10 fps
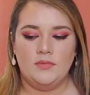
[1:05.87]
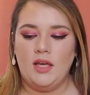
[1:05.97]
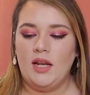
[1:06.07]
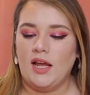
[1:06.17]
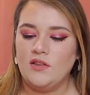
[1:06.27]

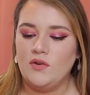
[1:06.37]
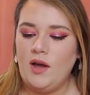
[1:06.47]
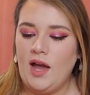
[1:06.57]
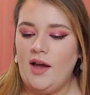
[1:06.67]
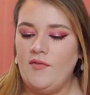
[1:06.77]
And I do
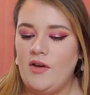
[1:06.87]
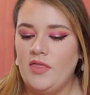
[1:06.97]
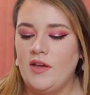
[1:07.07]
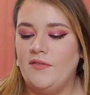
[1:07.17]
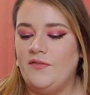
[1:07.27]
have
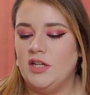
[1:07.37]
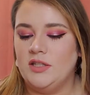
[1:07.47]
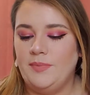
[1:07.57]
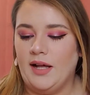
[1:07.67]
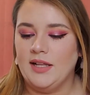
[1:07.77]
the
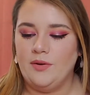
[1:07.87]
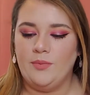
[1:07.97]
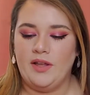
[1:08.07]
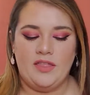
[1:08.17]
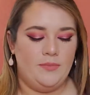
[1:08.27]
first palette
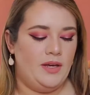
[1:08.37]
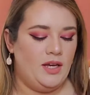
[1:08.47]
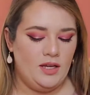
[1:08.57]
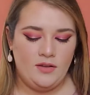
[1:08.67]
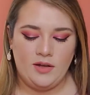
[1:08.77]
with
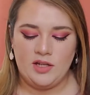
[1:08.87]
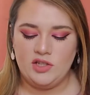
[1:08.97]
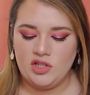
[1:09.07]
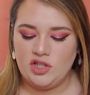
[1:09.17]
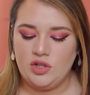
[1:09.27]
me, so I can
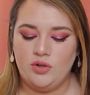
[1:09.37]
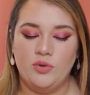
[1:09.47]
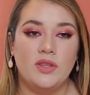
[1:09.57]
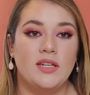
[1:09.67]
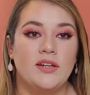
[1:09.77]
just show
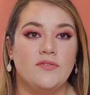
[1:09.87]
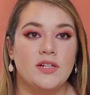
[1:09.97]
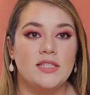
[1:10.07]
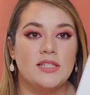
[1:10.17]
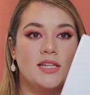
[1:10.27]
you the
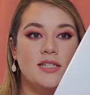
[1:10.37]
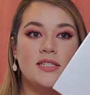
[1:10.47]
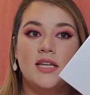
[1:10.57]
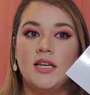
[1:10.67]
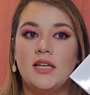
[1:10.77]
differences.
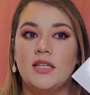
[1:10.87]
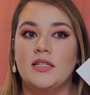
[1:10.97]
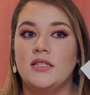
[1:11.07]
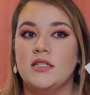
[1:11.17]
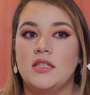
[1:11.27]

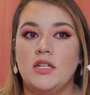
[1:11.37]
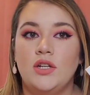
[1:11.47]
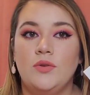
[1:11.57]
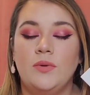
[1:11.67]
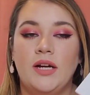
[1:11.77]
This is the
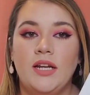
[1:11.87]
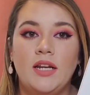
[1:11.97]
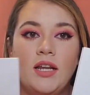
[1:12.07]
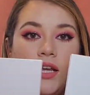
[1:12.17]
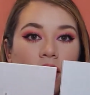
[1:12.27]
new
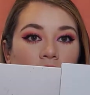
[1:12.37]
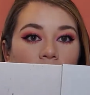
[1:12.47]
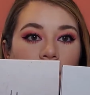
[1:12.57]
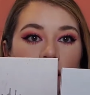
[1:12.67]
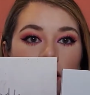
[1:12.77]
one,
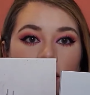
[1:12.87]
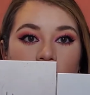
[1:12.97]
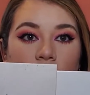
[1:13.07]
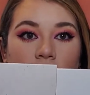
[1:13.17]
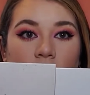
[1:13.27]
and
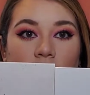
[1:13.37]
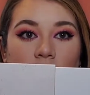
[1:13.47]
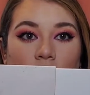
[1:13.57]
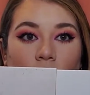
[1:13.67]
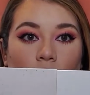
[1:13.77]
this is
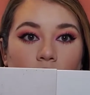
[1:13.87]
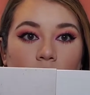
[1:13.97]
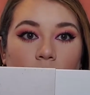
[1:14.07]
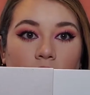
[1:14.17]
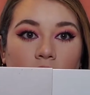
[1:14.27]
the old
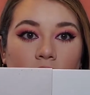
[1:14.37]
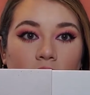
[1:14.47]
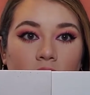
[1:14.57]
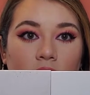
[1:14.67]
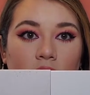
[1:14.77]
one.
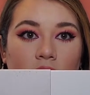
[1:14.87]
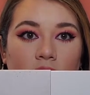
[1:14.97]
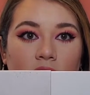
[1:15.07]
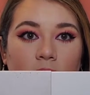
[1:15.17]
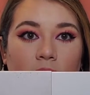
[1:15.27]
See,
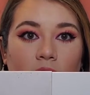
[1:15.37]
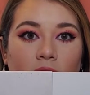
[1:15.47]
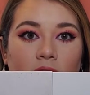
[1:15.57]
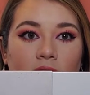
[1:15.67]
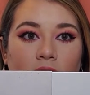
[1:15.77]
it's
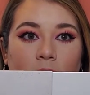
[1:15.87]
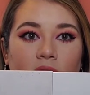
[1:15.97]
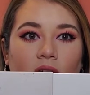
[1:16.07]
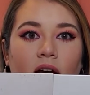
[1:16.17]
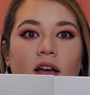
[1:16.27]
about the same
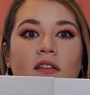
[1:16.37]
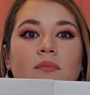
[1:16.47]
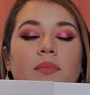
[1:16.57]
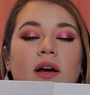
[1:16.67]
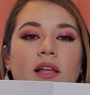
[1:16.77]
size,
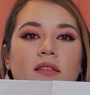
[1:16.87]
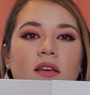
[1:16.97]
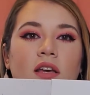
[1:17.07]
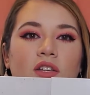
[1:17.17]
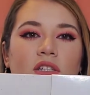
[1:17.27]
but
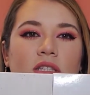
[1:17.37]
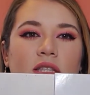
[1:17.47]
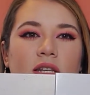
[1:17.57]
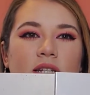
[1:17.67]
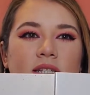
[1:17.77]

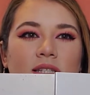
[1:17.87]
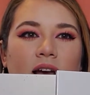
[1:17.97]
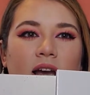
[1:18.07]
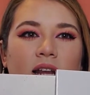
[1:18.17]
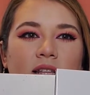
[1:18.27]
just the
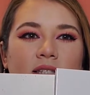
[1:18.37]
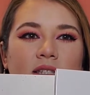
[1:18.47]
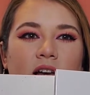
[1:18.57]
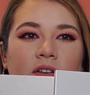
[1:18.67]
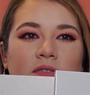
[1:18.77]
design
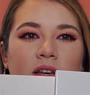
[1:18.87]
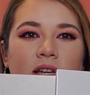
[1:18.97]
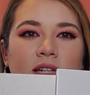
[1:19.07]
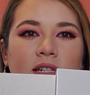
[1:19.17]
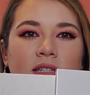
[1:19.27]
itself
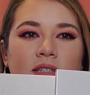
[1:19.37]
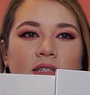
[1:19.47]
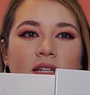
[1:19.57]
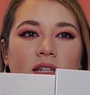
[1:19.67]
is